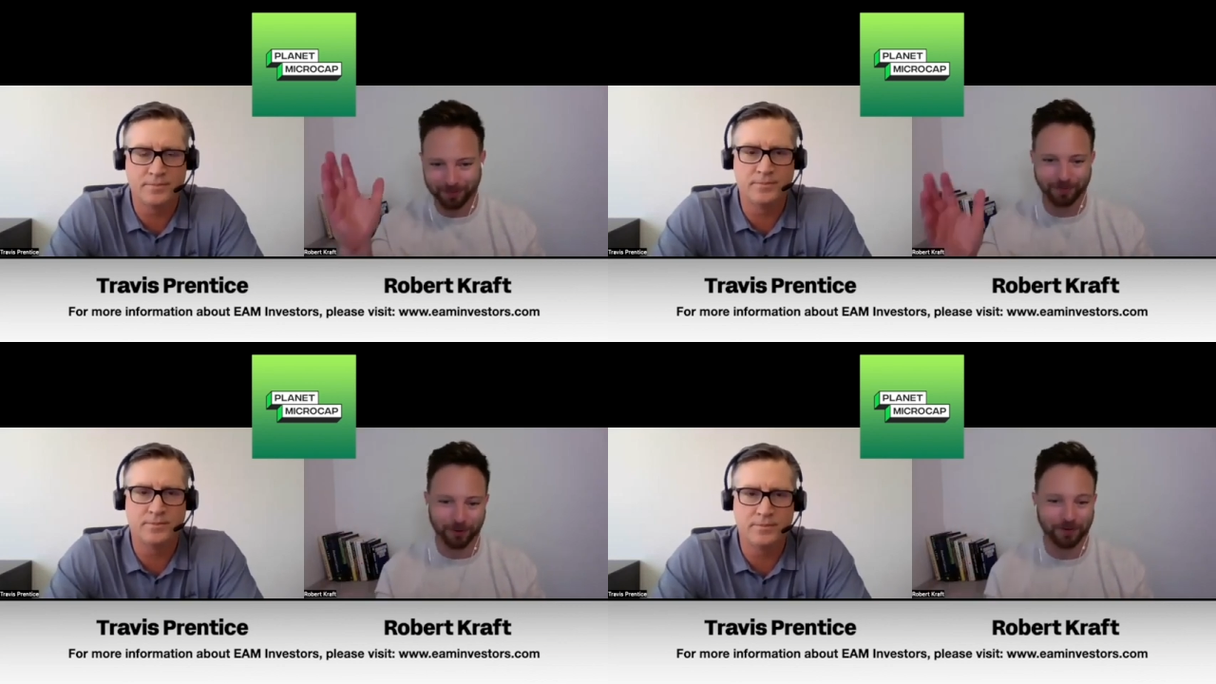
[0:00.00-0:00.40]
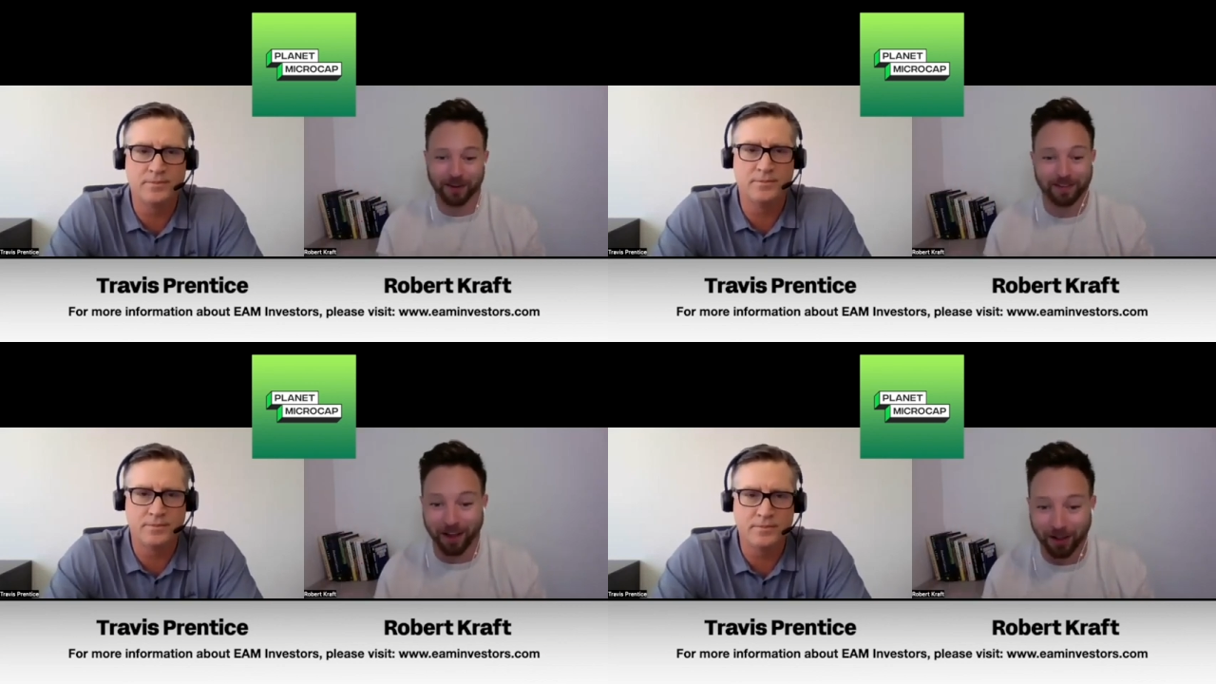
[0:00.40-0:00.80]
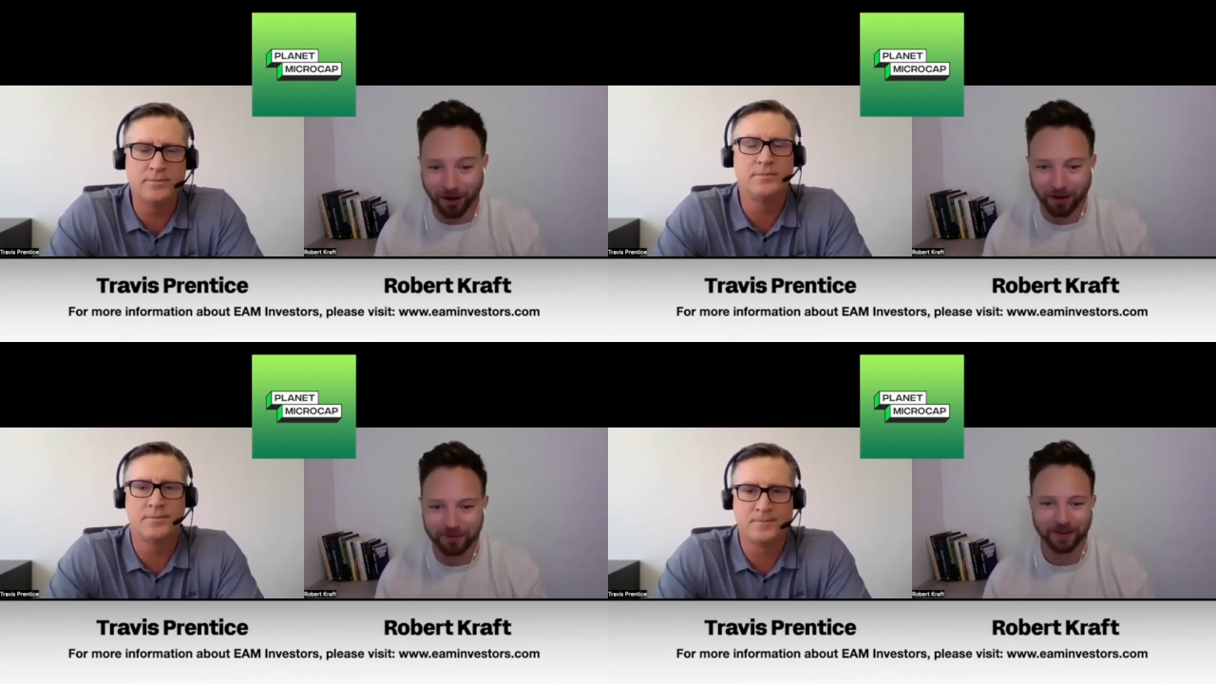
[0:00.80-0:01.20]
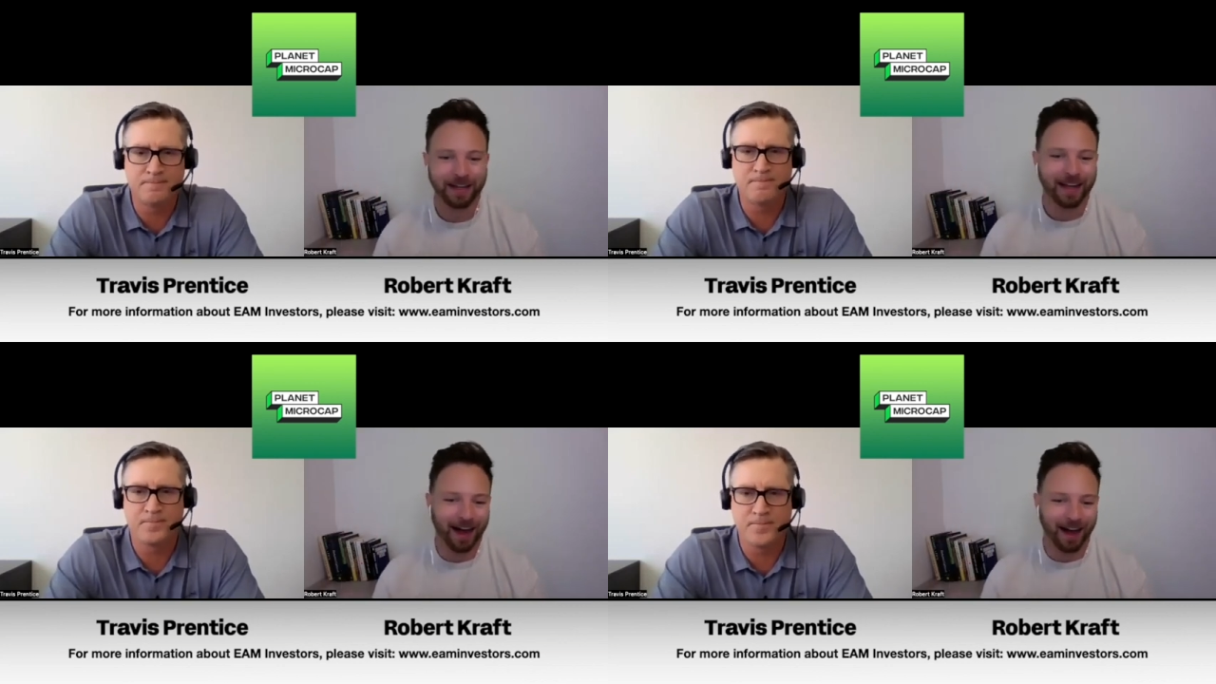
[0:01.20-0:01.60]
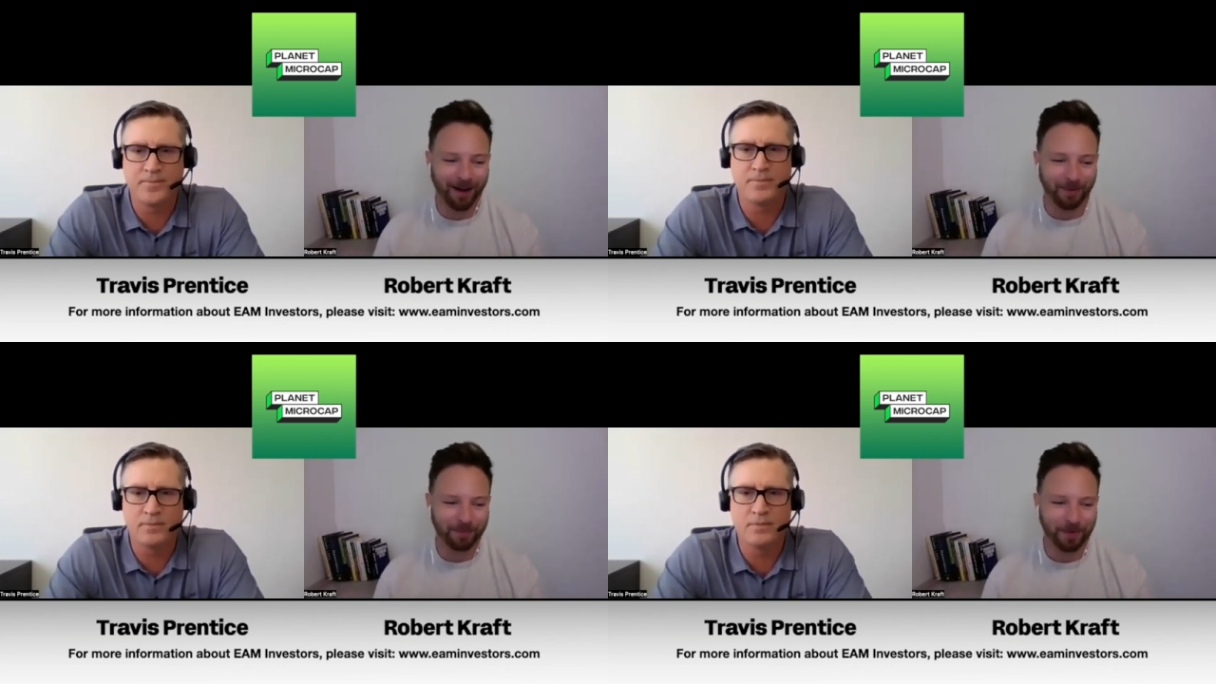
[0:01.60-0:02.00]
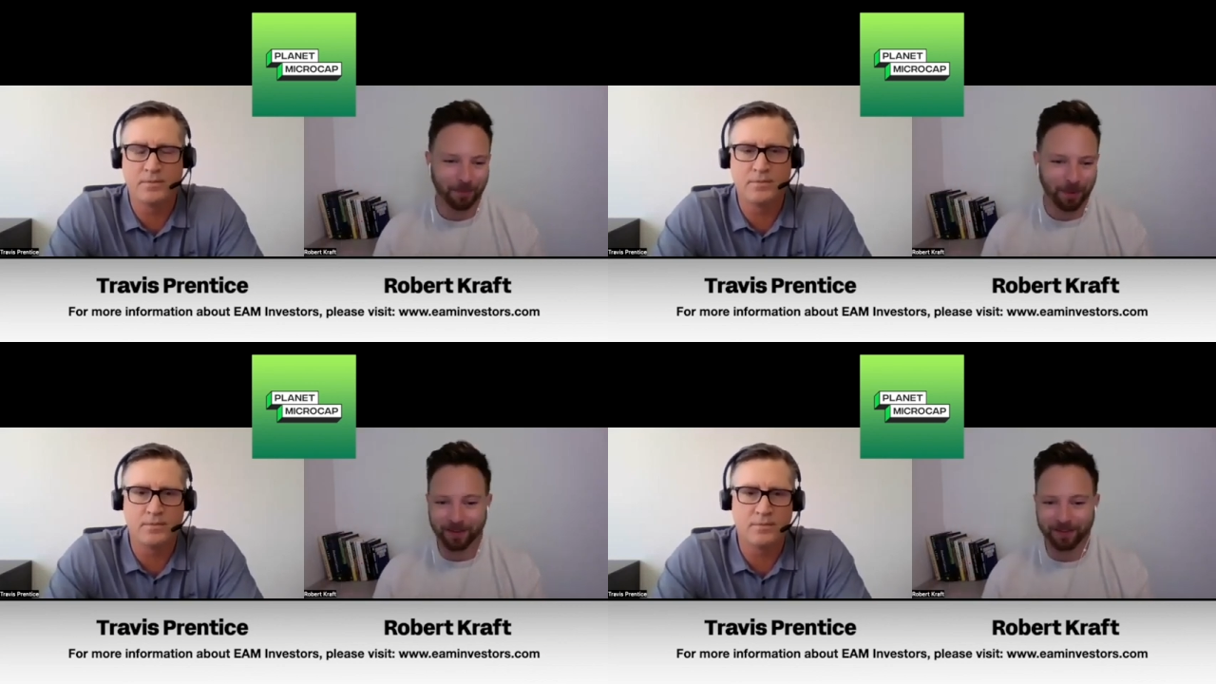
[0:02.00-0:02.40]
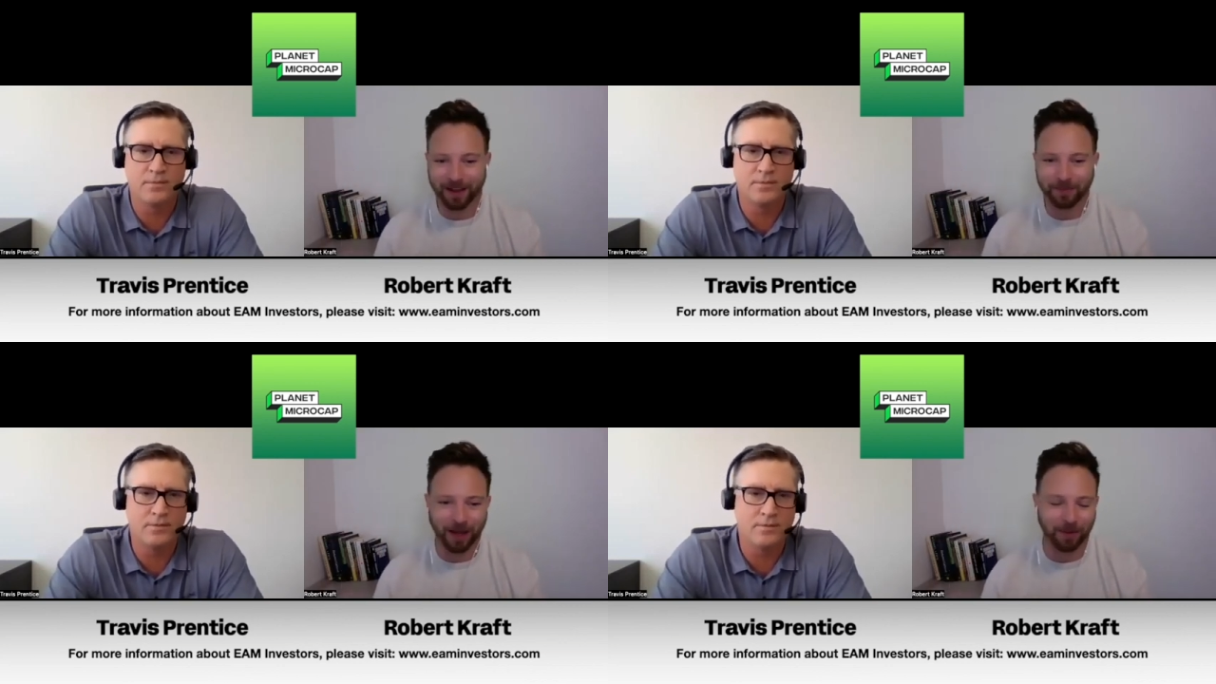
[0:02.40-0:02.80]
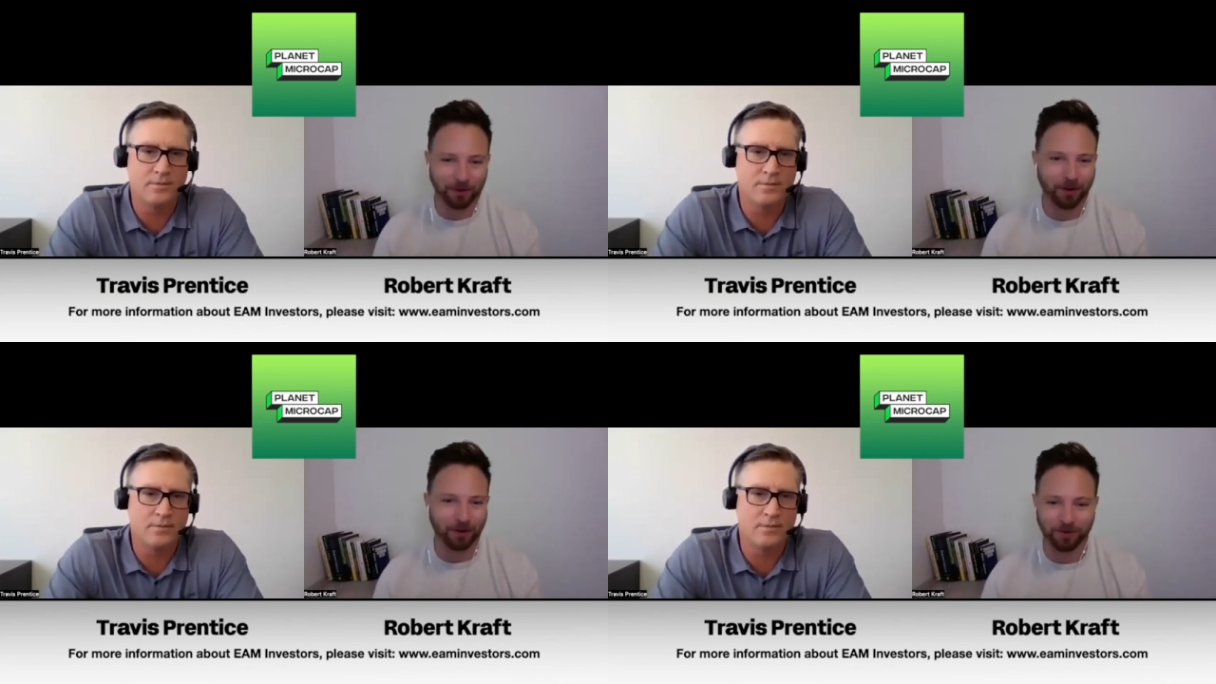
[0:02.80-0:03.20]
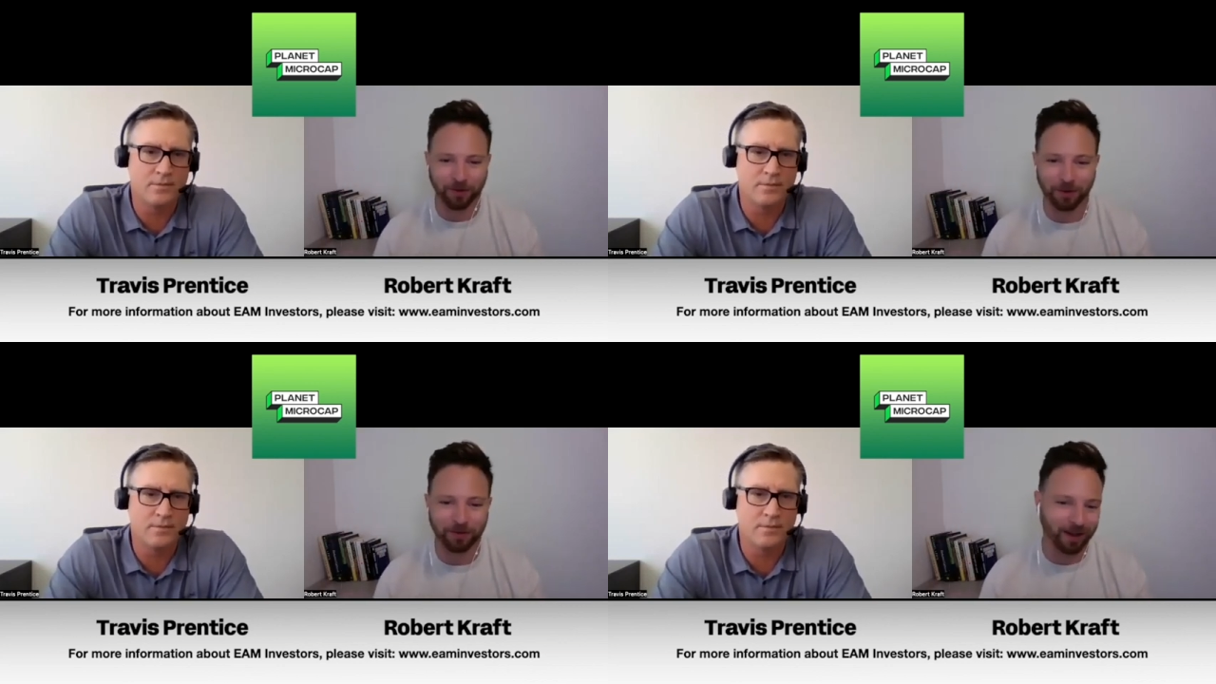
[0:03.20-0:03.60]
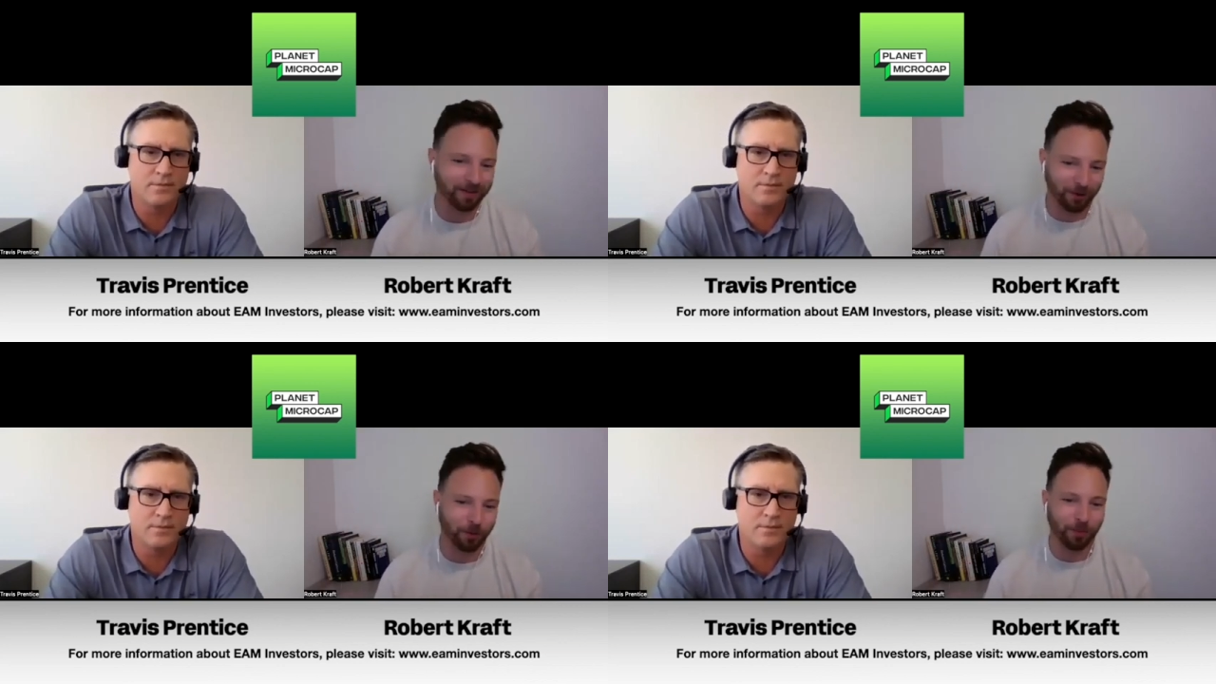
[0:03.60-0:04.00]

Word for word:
Speaker 1: you see a sell-off. Um, but at the same time, there's also some of those stocks that'll